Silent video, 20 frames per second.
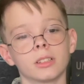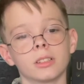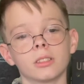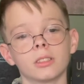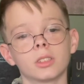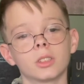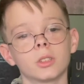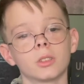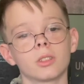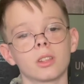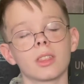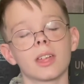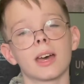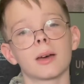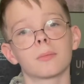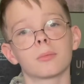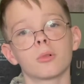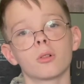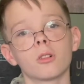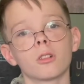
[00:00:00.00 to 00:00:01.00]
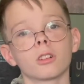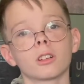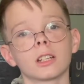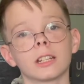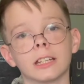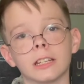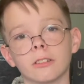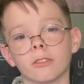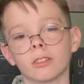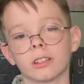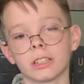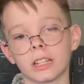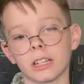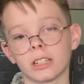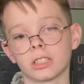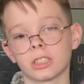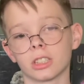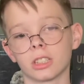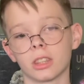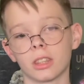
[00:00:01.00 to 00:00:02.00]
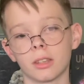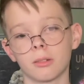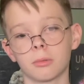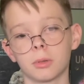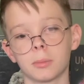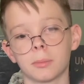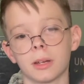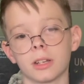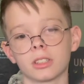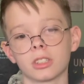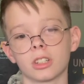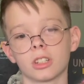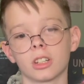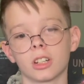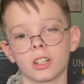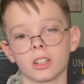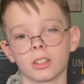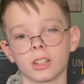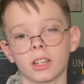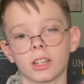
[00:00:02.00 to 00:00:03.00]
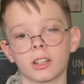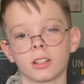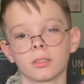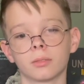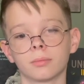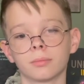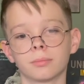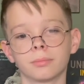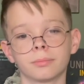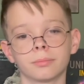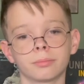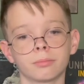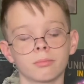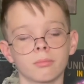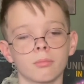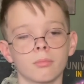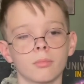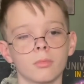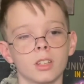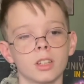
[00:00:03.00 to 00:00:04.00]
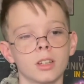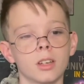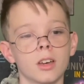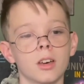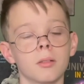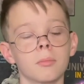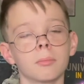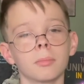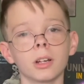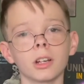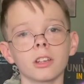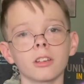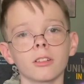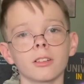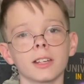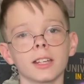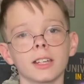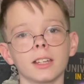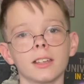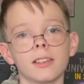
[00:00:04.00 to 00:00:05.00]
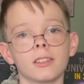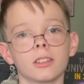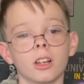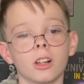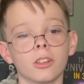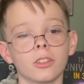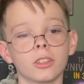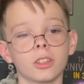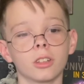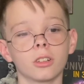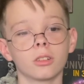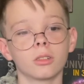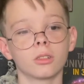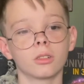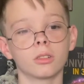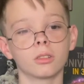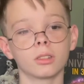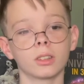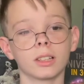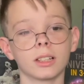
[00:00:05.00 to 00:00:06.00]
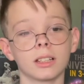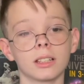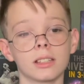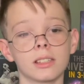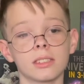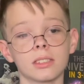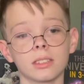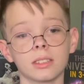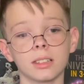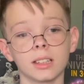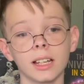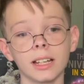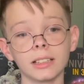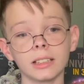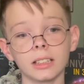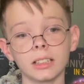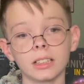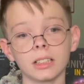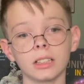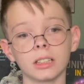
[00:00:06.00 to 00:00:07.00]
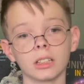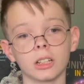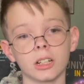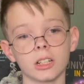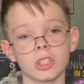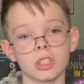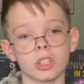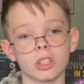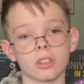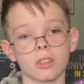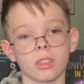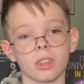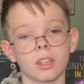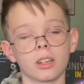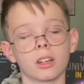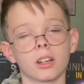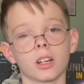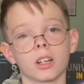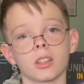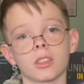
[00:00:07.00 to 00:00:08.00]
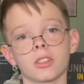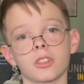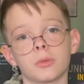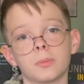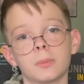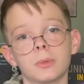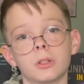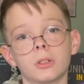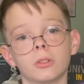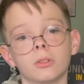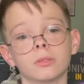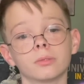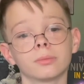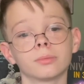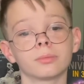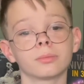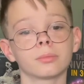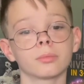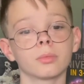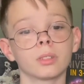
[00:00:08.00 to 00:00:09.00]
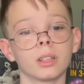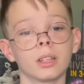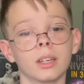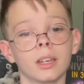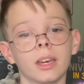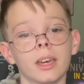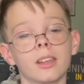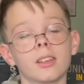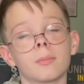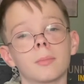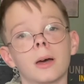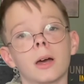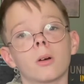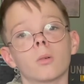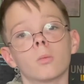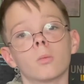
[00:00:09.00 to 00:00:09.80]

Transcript: due to that poor heat retention that we mentioned earlier. Mercury is also only slightly larger than Earth's moon and about